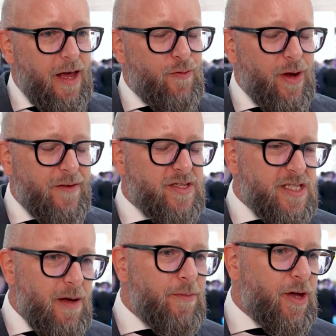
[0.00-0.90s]
if we have
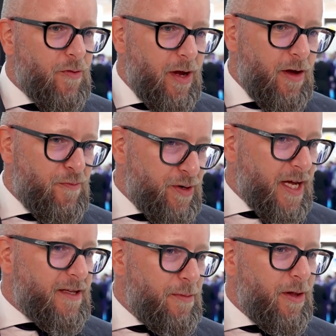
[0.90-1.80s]
some degree of
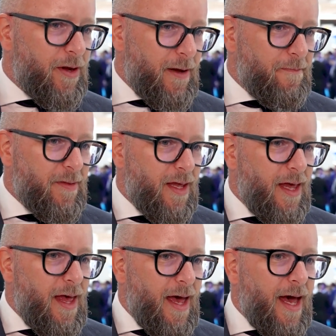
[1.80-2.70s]
predictability.
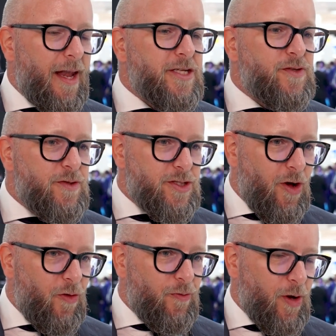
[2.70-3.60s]
And as a
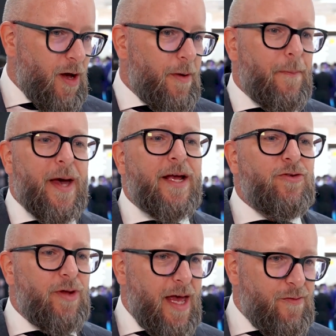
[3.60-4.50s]
result, we're coming back
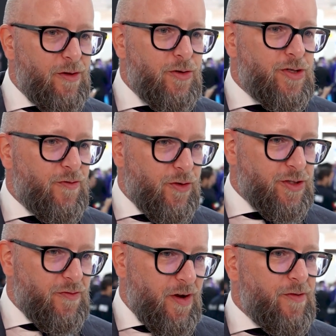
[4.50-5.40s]
to the evolution
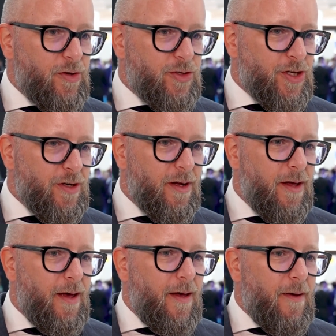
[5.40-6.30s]
versus a revolution.
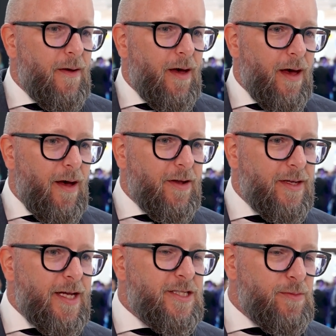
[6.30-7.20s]
It
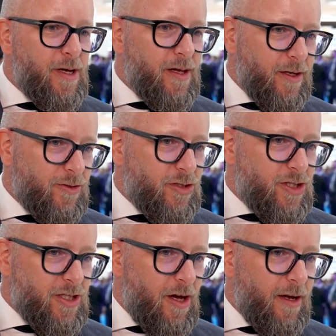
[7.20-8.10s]
needs to be clear to
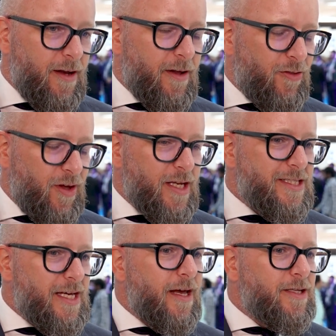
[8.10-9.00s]
society that
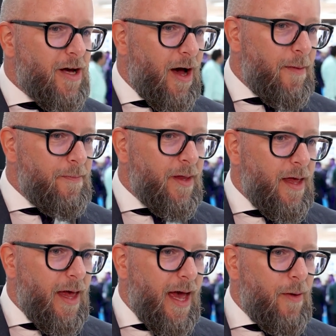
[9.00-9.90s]
things take time,
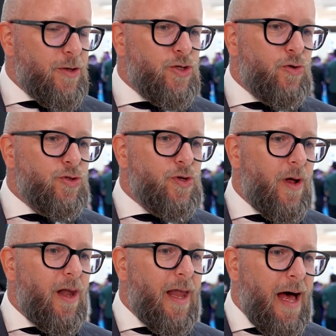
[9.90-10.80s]
and we should also
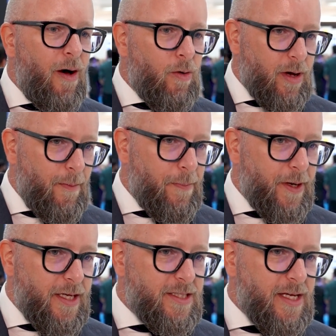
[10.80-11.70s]
allow
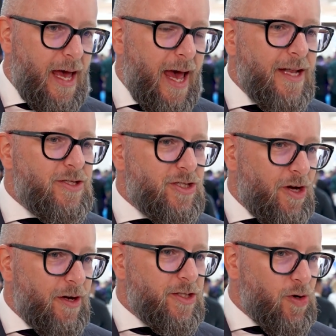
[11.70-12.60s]
companies and
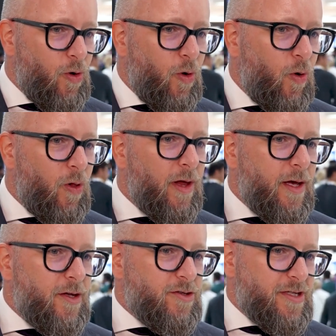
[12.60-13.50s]
society as a whole
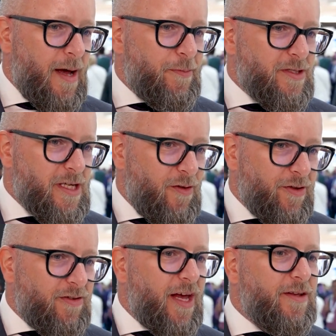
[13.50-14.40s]
to adapt itself
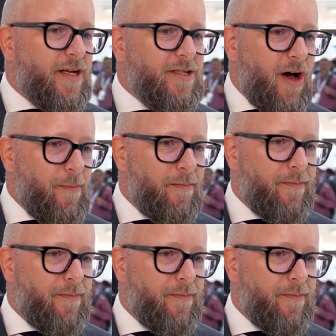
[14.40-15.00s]
and take that time.